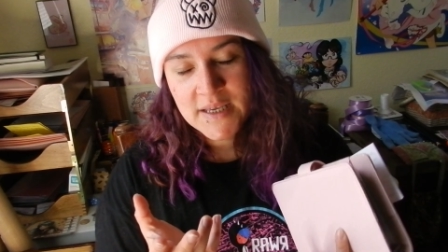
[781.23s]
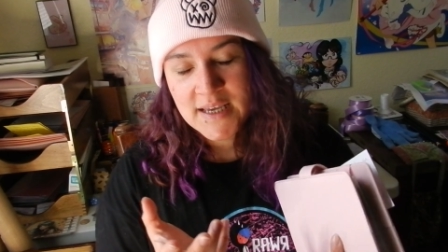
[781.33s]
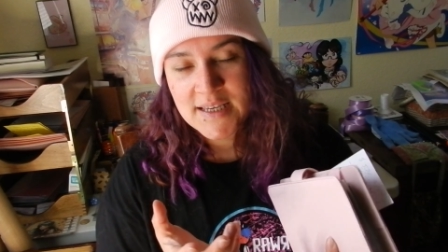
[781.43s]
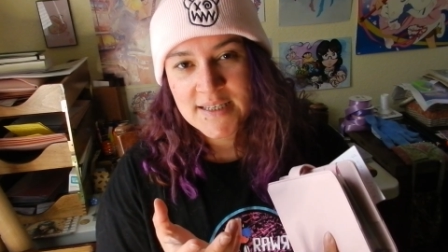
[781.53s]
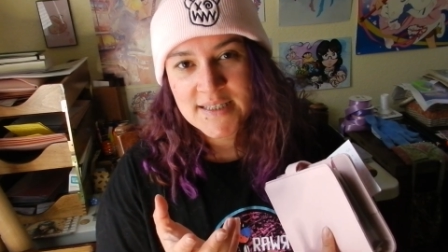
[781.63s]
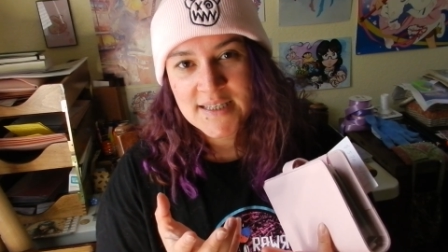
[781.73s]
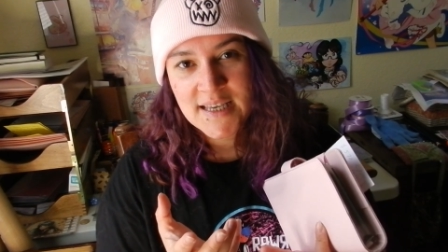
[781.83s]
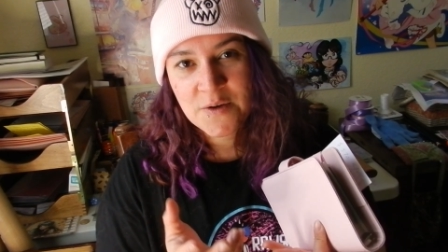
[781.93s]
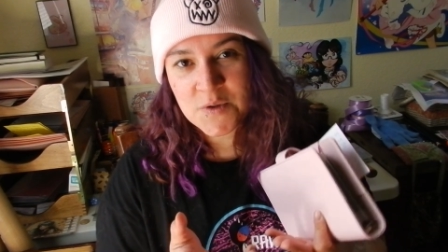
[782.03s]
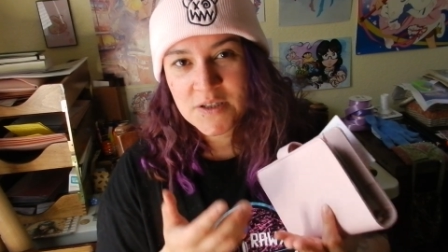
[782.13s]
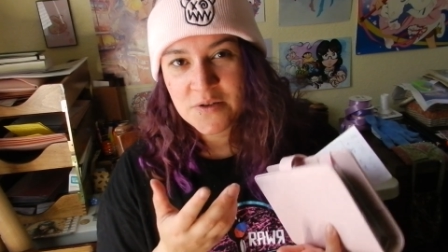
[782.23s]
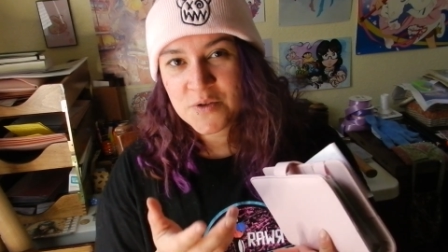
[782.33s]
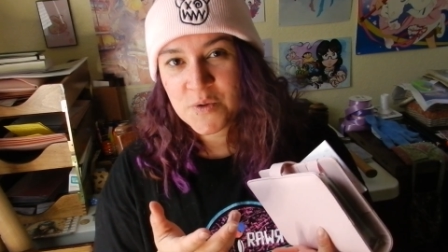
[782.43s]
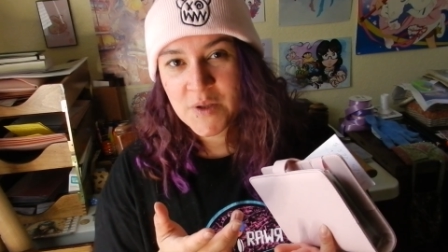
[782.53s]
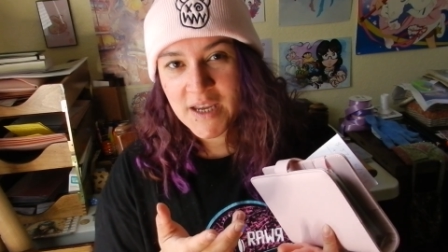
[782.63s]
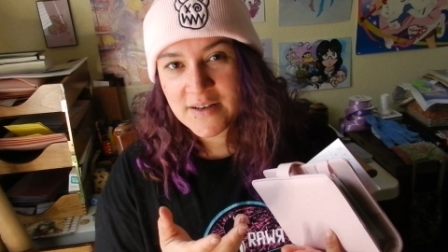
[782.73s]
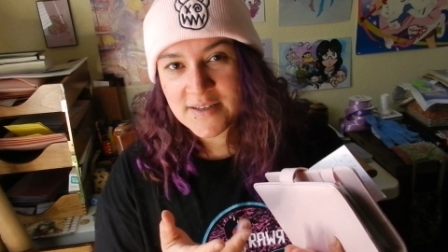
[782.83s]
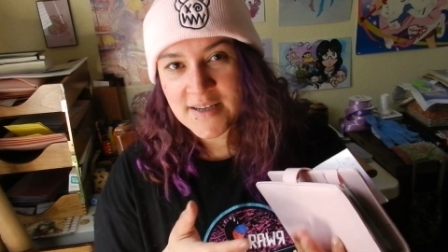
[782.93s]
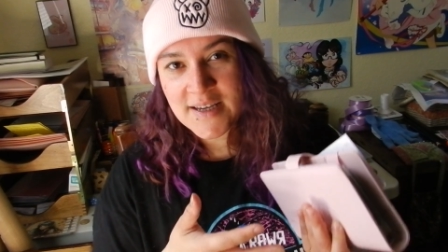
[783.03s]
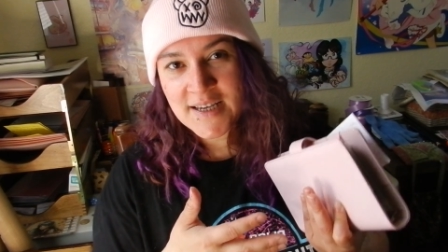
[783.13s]
because it was a little too late.
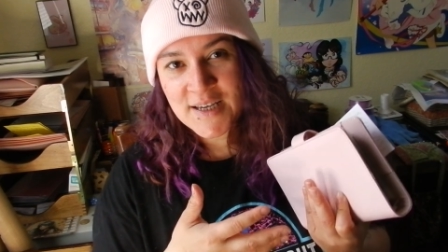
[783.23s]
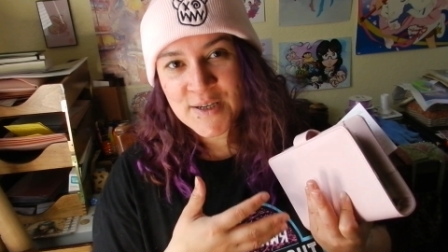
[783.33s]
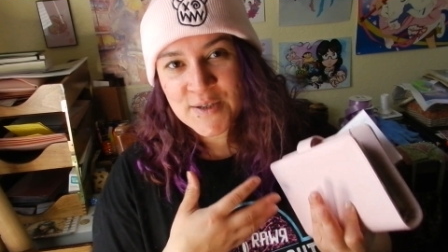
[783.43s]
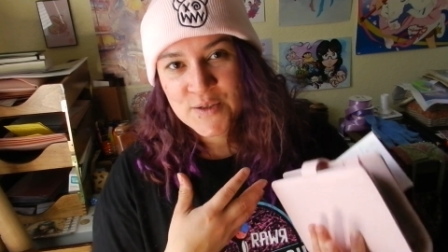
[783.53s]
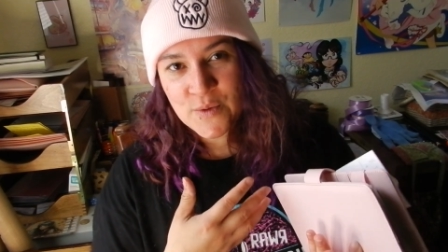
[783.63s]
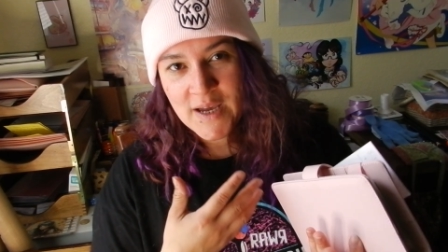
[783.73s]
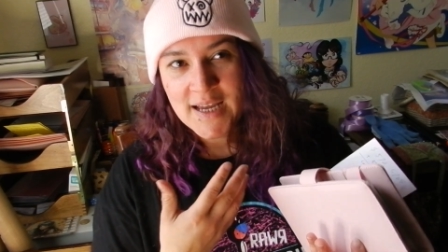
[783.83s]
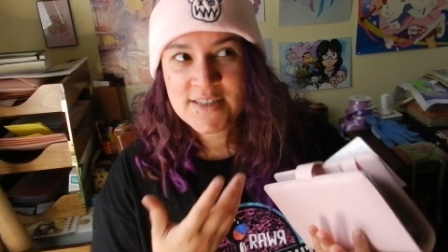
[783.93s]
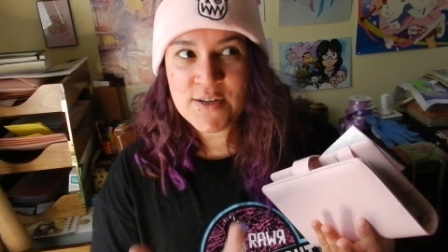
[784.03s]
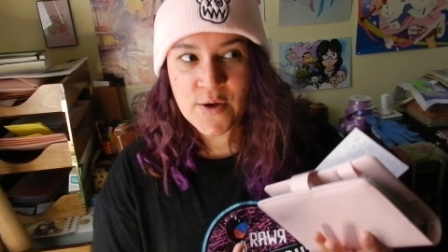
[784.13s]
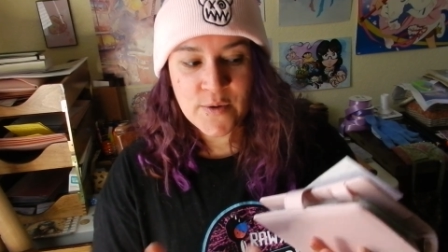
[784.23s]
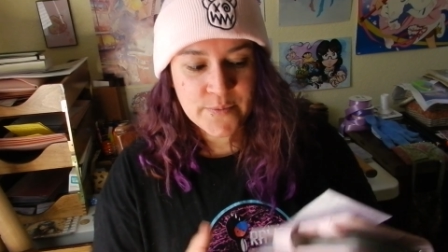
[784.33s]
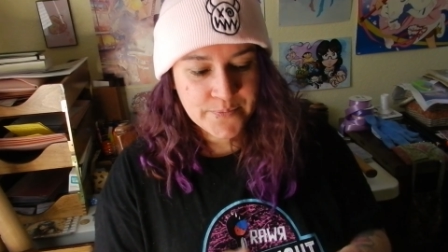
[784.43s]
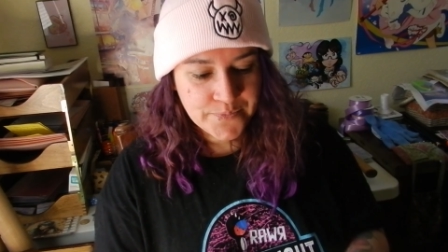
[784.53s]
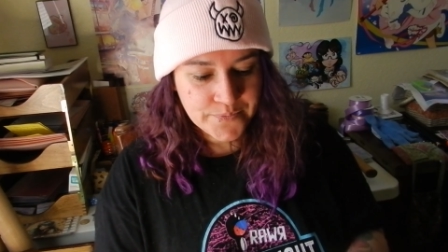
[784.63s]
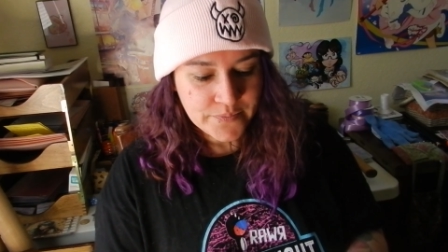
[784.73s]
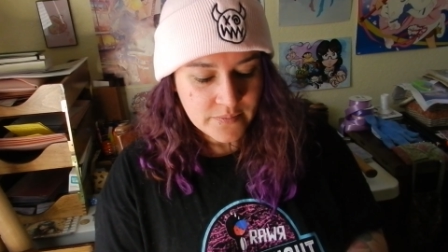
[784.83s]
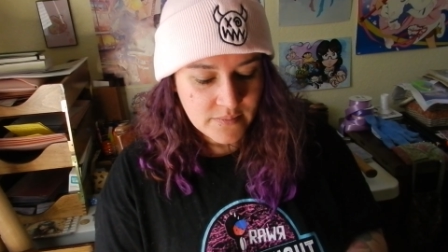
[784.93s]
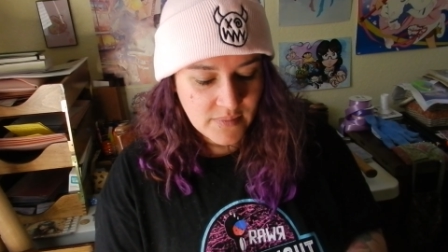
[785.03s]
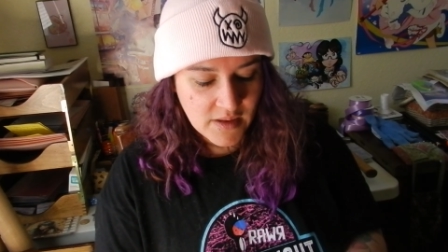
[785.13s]
So I had to go
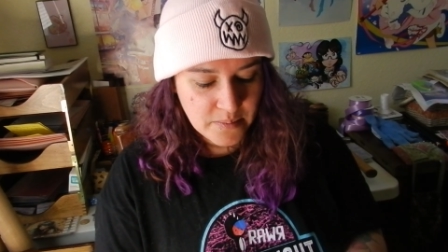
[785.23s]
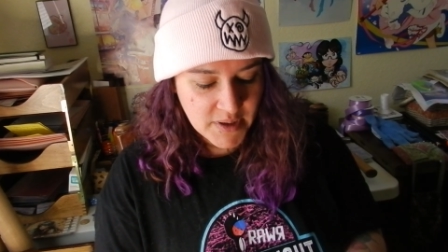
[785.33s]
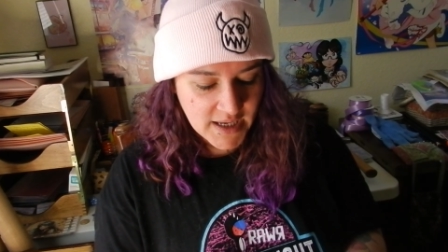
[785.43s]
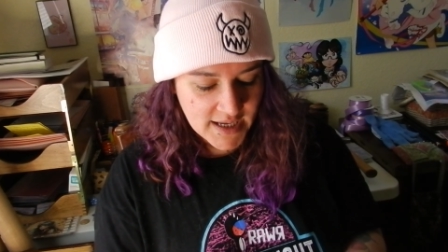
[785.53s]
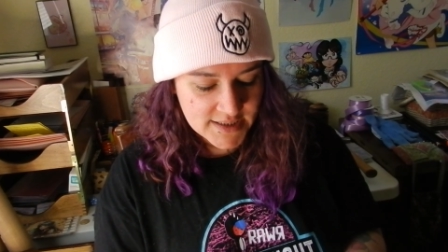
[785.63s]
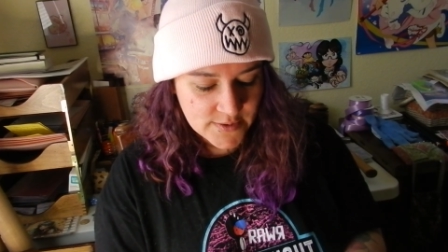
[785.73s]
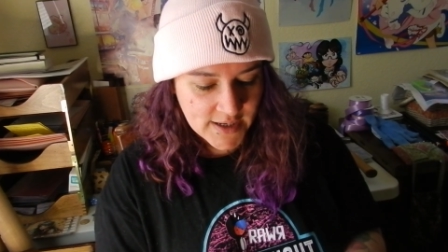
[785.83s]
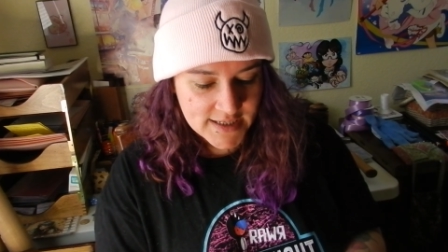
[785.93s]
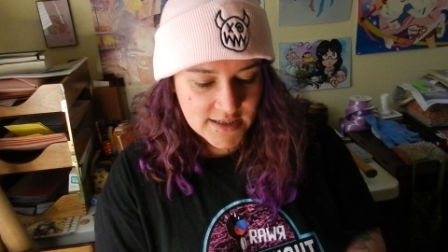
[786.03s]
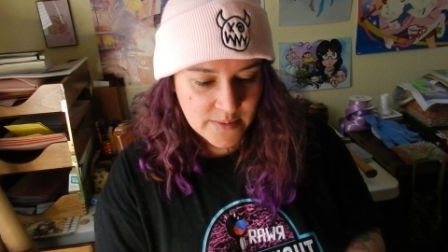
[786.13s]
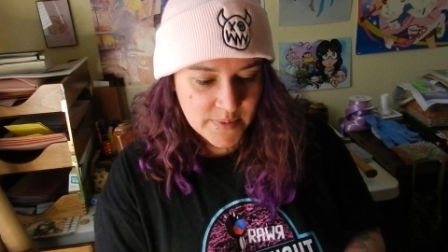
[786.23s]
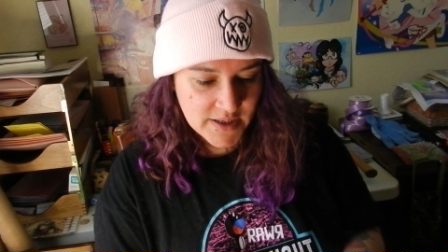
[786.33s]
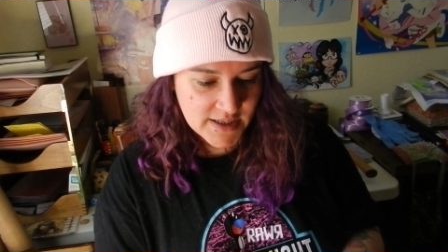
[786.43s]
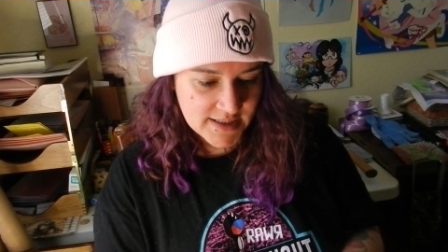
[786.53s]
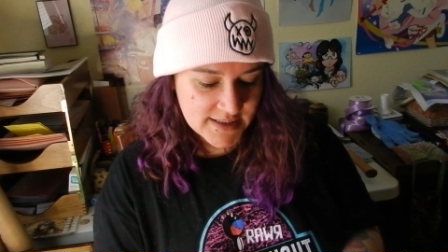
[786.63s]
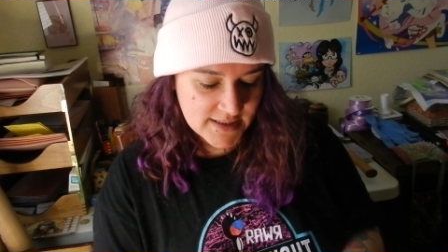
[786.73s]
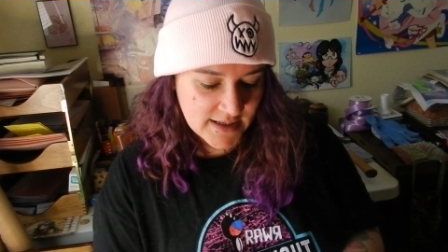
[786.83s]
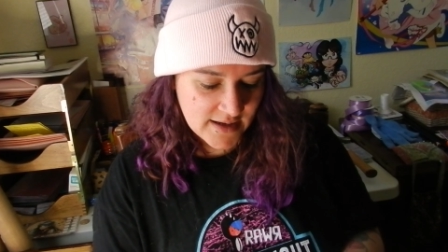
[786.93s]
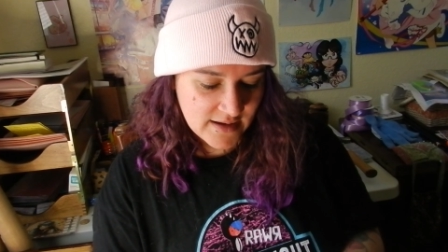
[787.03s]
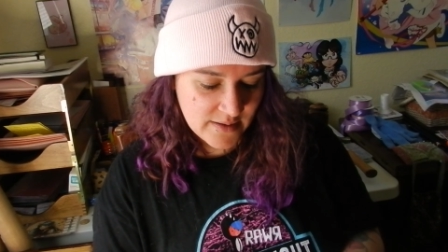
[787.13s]
but yeah, so I ended up
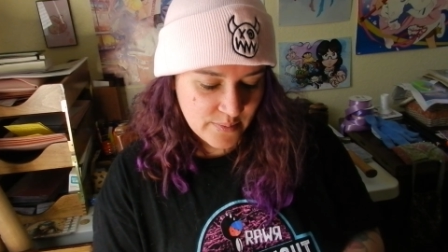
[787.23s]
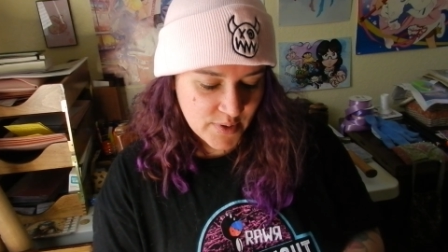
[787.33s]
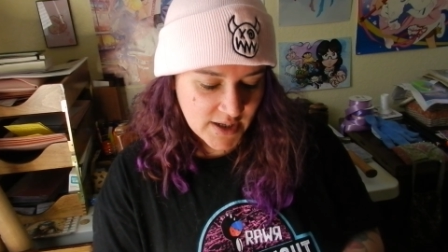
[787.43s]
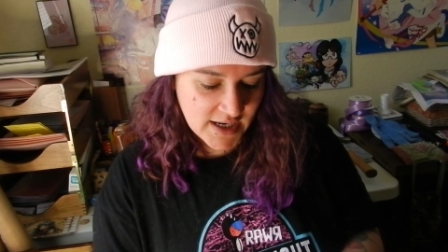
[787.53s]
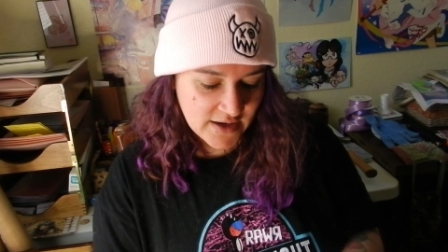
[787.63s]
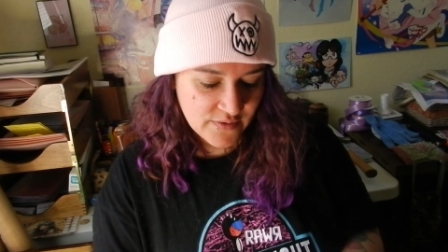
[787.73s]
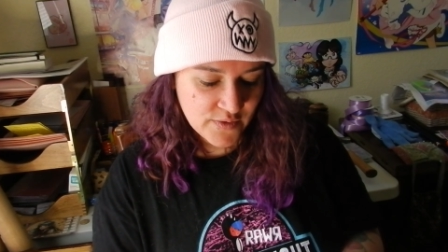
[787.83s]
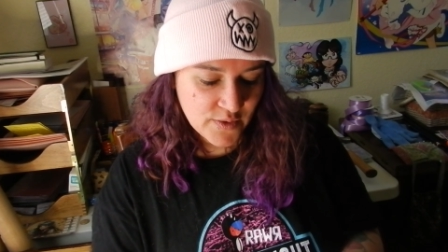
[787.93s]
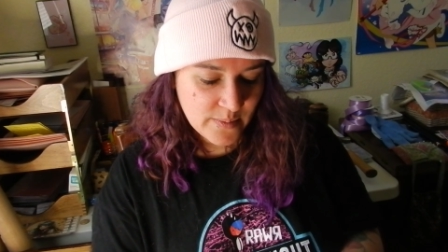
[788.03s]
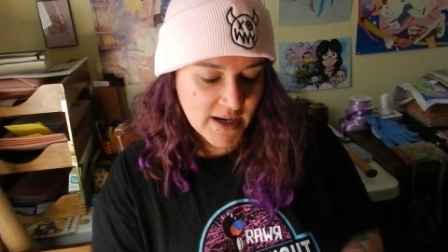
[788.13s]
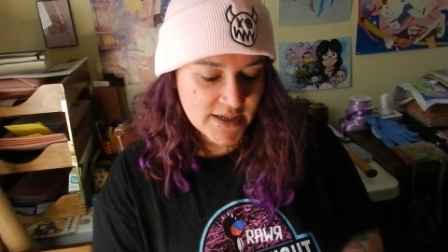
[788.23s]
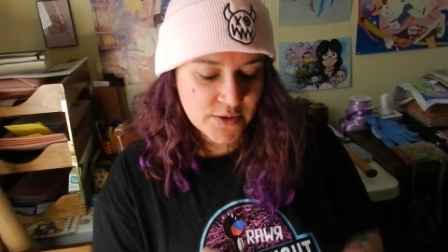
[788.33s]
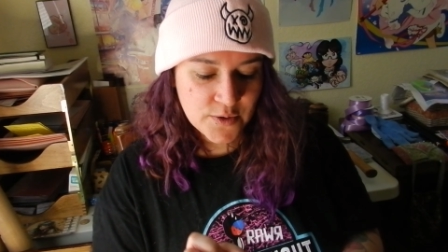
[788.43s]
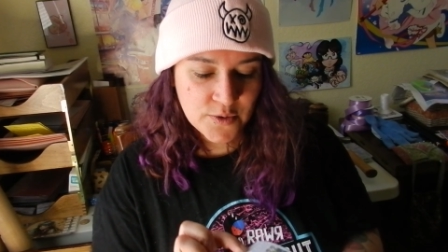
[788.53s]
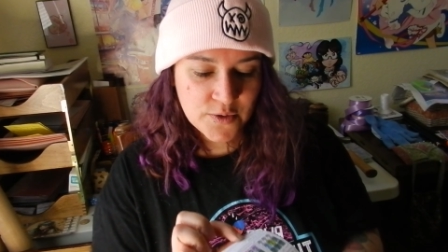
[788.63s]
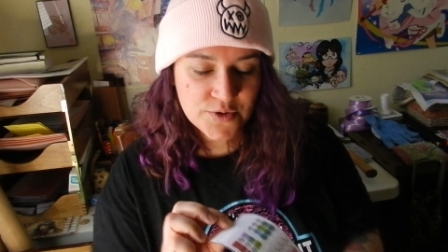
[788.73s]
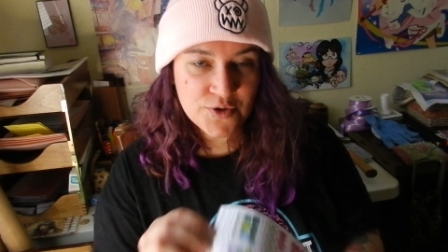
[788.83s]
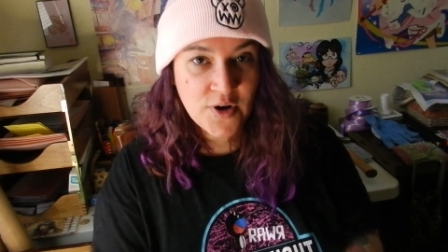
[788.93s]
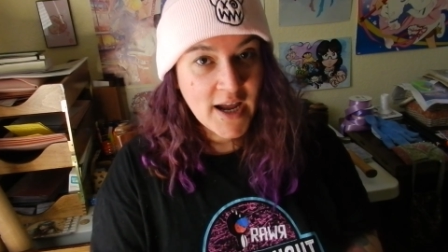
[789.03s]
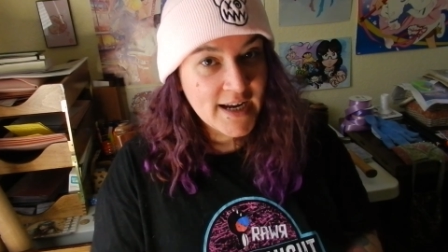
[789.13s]
putting for my total
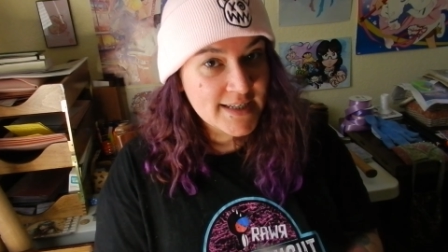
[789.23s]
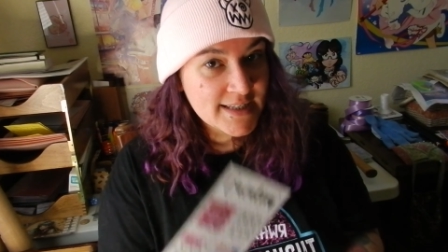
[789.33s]
trying